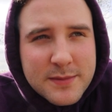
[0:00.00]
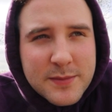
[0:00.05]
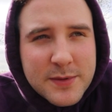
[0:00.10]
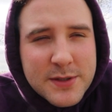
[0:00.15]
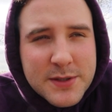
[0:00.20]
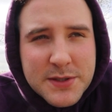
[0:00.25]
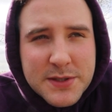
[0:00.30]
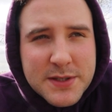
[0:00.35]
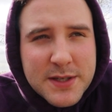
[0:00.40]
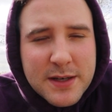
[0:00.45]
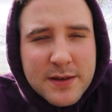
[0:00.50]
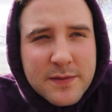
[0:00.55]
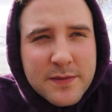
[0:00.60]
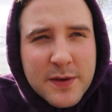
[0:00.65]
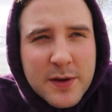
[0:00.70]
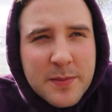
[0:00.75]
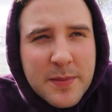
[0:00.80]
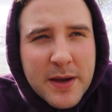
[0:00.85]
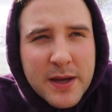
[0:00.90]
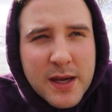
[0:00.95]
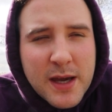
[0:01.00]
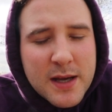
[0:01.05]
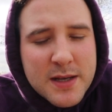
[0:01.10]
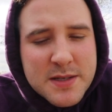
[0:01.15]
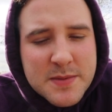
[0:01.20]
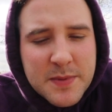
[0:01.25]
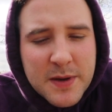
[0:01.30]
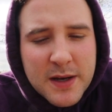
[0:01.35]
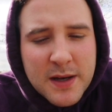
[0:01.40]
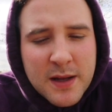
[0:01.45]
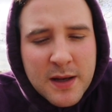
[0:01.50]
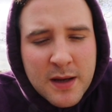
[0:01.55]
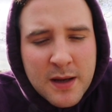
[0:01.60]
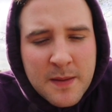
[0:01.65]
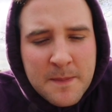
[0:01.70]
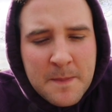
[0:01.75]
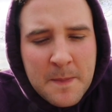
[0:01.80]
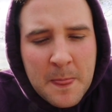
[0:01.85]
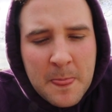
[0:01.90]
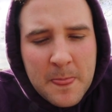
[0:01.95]
just didn't film, I guess. But
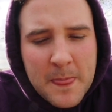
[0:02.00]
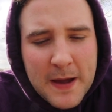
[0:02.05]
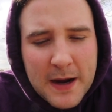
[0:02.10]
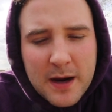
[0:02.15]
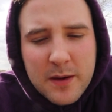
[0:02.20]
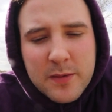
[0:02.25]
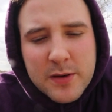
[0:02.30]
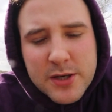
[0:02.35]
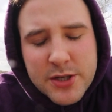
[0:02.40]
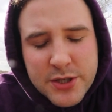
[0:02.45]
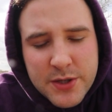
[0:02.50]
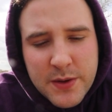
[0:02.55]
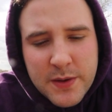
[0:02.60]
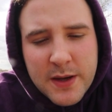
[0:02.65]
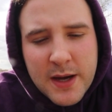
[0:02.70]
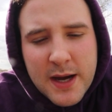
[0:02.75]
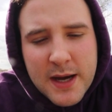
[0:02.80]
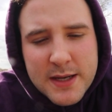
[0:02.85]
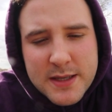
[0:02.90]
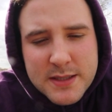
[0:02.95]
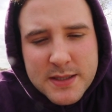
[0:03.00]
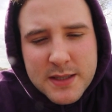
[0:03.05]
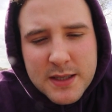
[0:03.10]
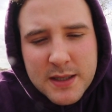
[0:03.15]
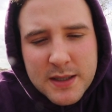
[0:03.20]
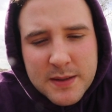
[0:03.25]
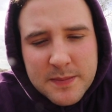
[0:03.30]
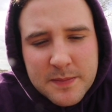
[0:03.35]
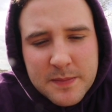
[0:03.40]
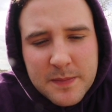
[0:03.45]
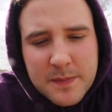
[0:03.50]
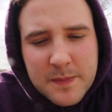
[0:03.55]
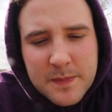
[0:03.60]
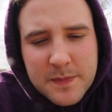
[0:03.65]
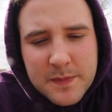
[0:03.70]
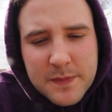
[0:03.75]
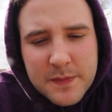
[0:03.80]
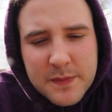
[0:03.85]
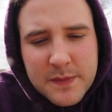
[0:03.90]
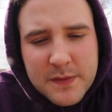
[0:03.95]
now I want to show you guys um,
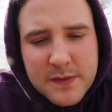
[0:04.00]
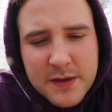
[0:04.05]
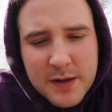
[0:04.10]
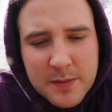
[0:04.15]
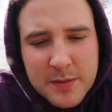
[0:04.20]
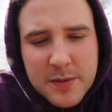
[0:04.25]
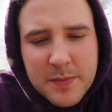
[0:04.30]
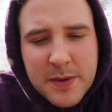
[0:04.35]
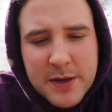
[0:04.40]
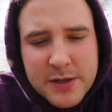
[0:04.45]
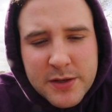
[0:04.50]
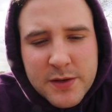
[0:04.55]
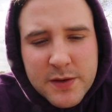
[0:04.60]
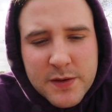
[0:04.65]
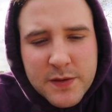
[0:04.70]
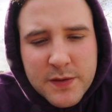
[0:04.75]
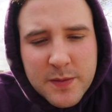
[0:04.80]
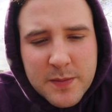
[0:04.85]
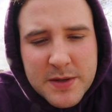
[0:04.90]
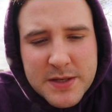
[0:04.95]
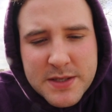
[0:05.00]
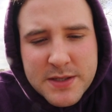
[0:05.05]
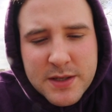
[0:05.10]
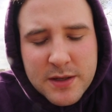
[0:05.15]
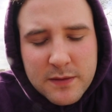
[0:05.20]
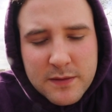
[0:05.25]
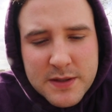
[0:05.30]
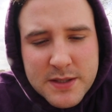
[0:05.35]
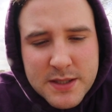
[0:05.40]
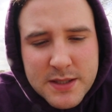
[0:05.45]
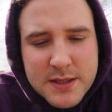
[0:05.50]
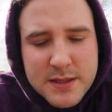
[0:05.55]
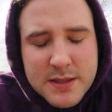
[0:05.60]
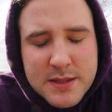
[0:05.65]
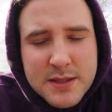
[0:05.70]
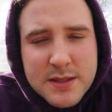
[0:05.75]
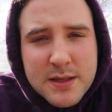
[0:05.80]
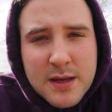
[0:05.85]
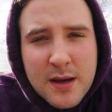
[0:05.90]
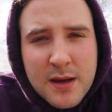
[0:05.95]
some of the pictures from his
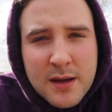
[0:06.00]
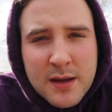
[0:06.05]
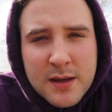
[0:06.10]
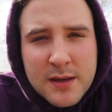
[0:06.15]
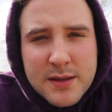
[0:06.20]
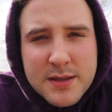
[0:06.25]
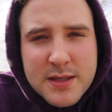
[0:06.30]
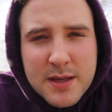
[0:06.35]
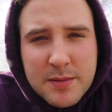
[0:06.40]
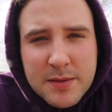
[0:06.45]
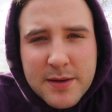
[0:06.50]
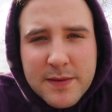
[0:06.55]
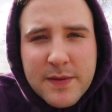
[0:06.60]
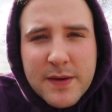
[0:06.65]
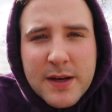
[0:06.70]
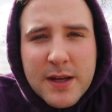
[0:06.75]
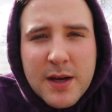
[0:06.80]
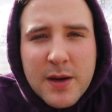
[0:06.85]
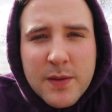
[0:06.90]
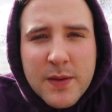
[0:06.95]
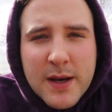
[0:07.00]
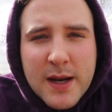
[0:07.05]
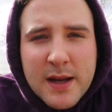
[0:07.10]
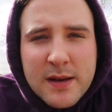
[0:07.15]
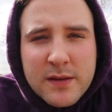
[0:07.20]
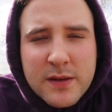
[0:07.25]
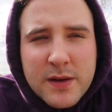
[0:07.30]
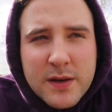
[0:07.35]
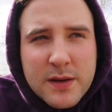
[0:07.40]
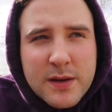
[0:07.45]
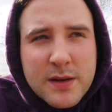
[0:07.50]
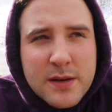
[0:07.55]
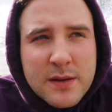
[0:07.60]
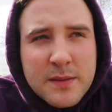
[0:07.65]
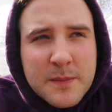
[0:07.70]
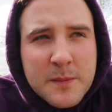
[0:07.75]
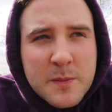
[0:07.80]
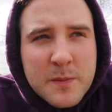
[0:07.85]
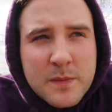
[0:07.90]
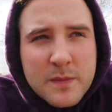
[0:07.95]
services some of the video that I took.
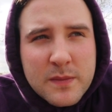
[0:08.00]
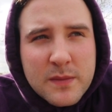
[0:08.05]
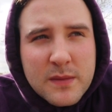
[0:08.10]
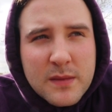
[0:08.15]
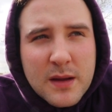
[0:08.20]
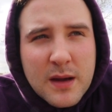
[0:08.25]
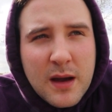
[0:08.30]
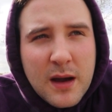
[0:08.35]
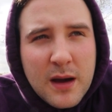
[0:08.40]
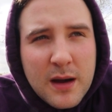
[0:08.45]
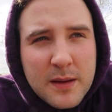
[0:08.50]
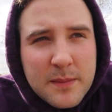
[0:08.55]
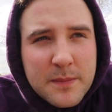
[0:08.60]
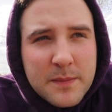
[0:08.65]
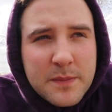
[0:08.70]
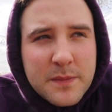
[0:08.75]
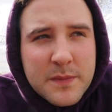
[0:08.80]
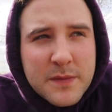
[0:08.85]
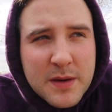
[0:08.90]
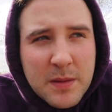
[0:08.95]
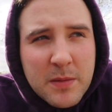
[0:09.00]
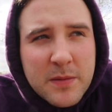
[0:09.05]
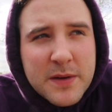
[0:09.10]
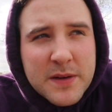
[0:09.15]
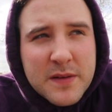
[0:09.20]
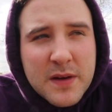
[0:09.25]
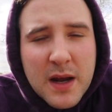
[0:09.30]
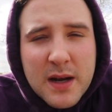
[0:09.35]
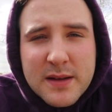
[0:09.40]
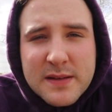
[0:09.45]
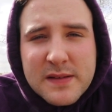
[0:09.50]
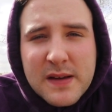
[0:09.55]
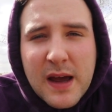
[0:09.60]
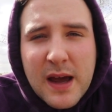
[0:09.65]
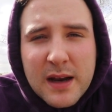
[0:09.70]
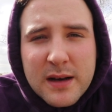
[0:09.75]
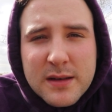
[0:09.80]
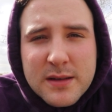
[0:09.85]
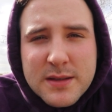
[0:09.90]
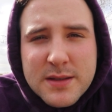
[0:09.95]
Um, some of it's kind of
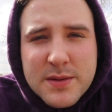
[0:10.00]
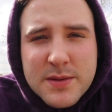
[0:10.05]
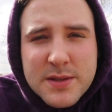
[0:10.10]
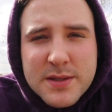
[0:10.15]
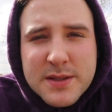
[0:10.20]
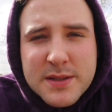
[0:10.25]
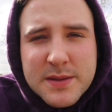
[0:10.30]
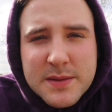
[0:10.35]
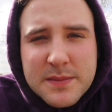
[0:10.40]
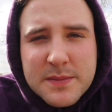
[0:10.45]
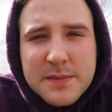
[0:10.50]
sad, so just,